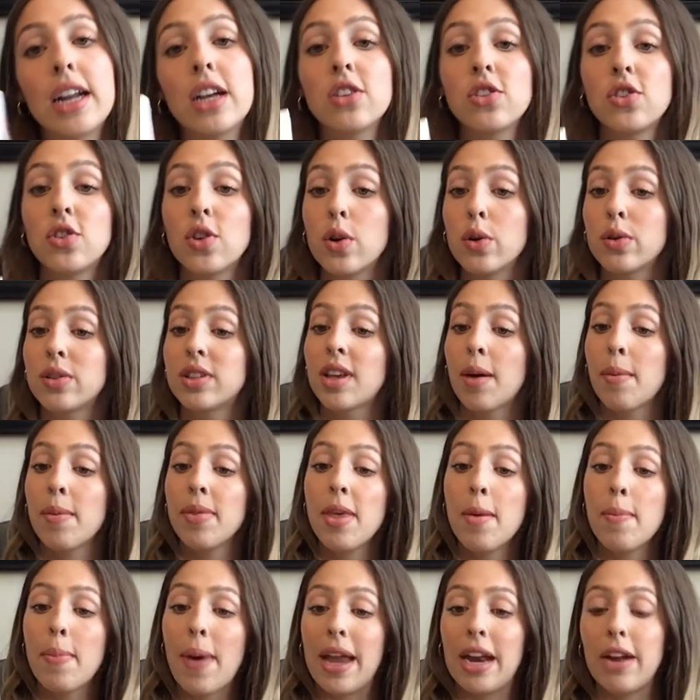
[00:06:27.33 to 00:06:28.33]
So some of the
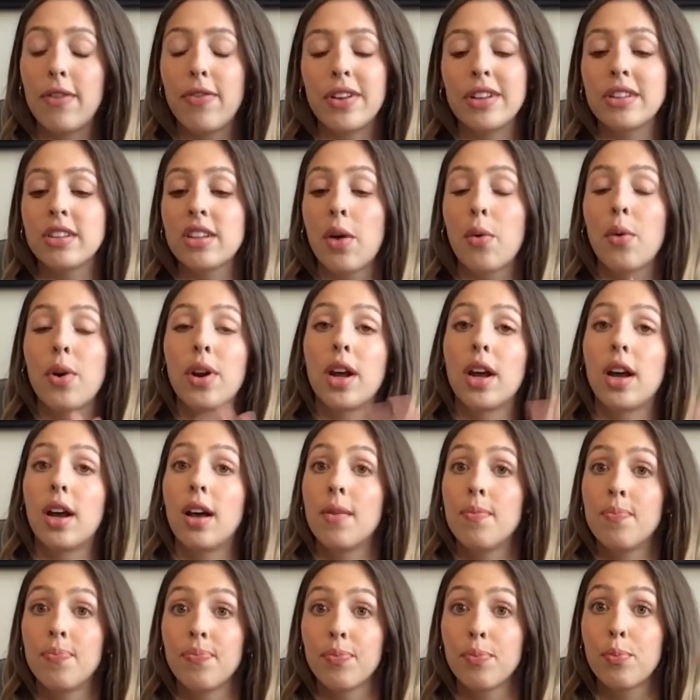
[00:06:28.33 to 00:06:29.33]
benefits I wanna
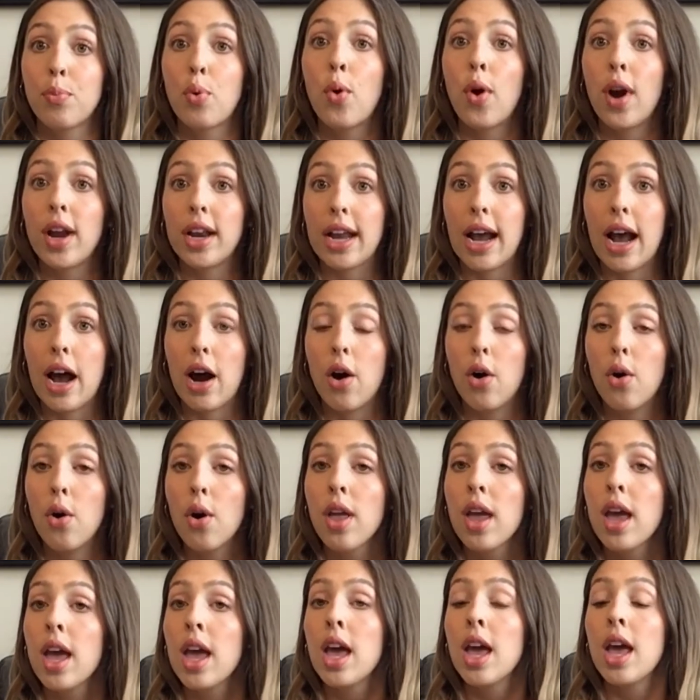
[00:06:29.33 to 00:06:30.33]
point out
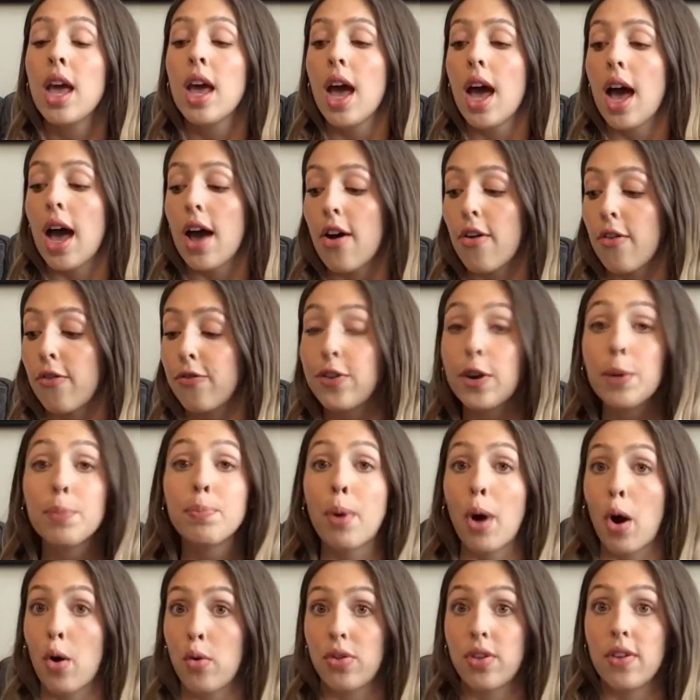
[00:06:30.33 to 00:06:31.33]
for
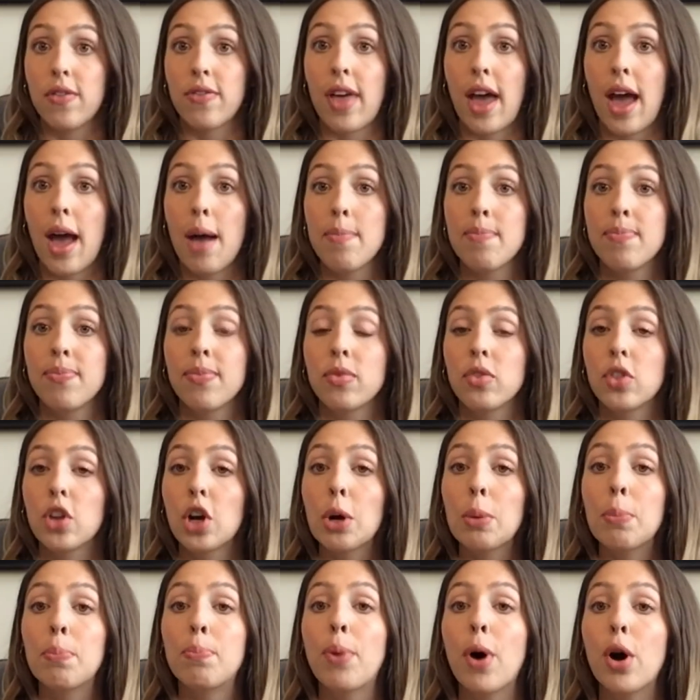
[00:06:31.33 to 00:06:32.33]
both of them.
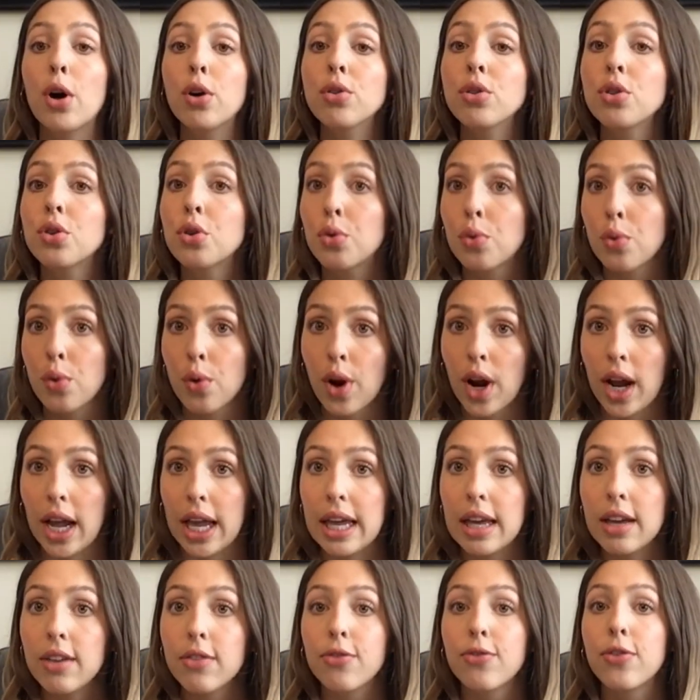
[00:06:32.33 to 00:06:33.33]
They're both
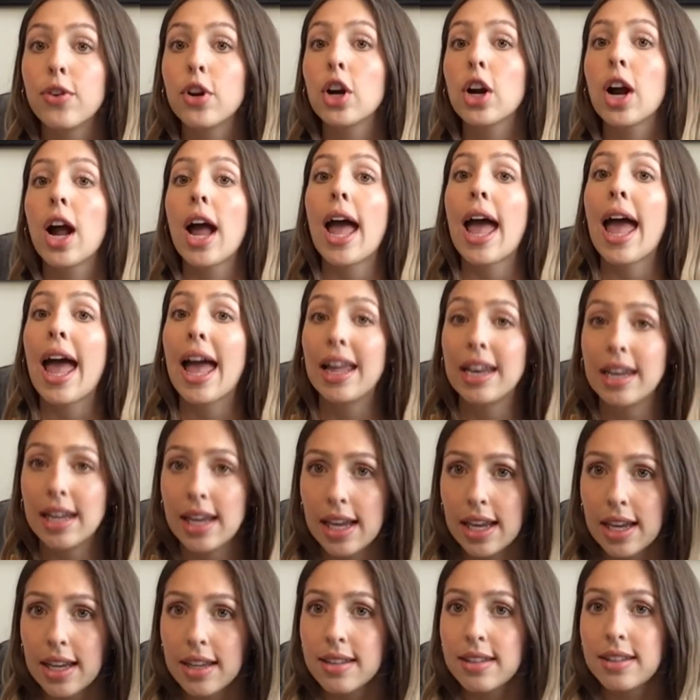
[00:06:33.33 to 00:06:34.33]
great for
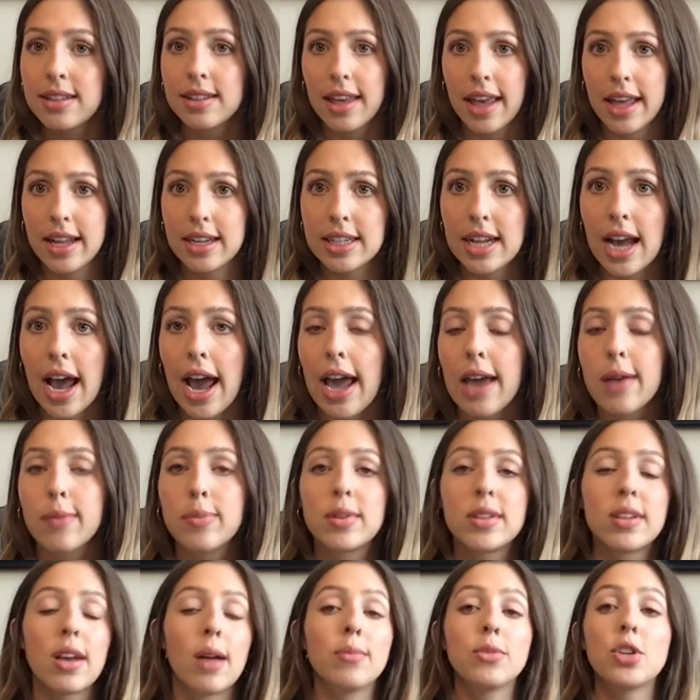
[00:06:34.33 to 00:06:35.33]
any skin types.
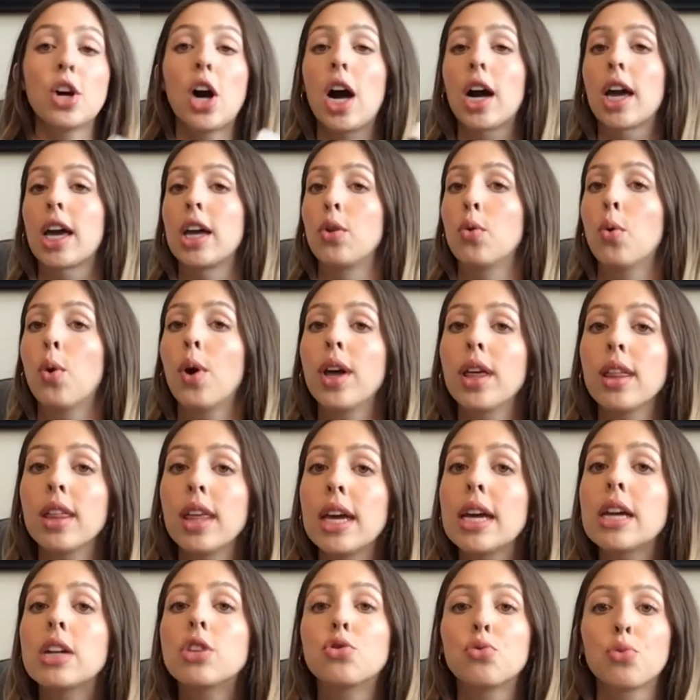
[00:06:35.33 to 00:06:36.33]
I'm talking
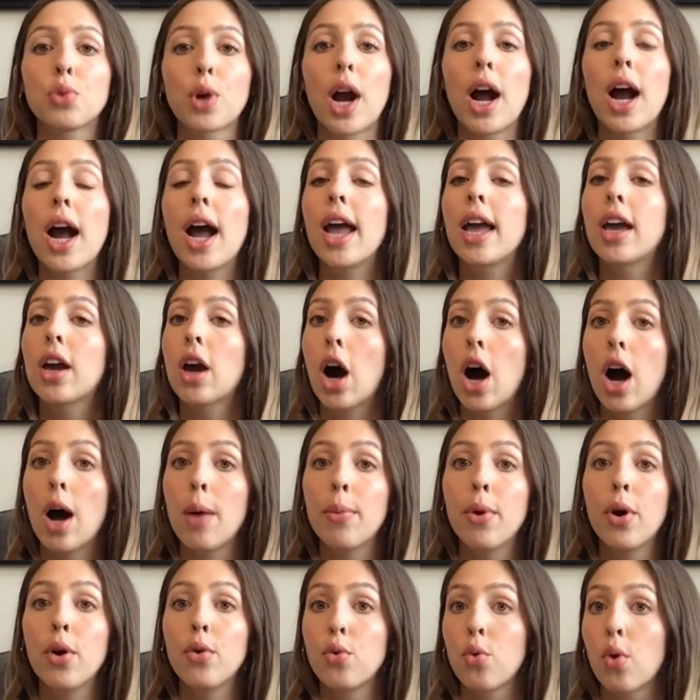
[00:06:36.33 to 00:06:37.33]
oily, dry,
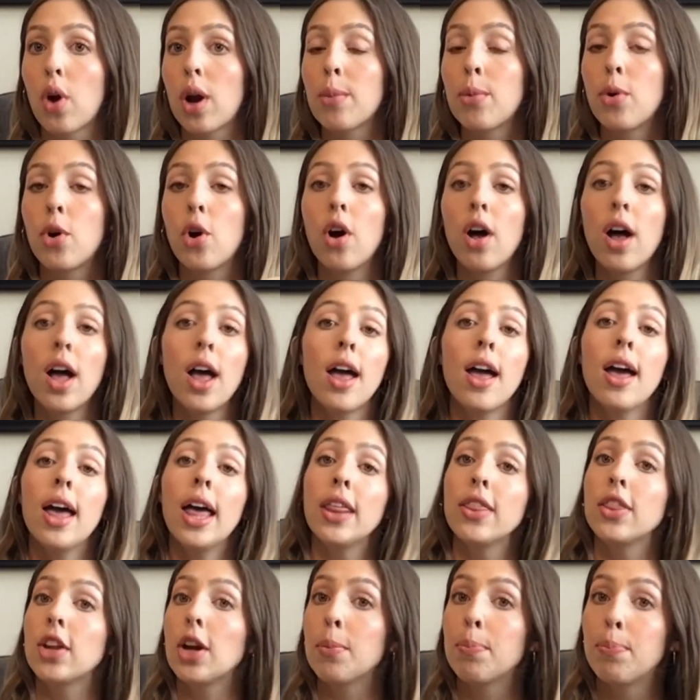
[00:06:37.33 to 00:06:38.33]
combo, normal.
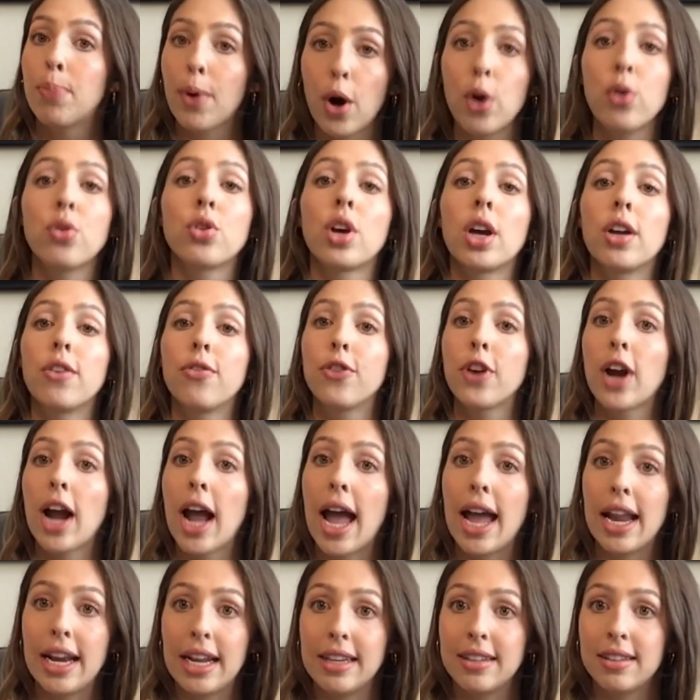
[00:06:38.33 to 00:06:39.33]
They're both good for
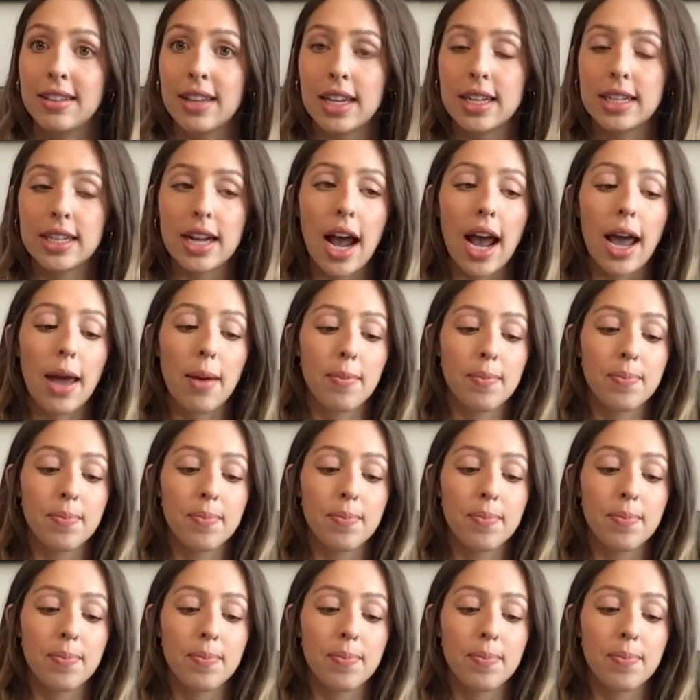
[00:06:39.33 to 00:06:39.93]
any skin type.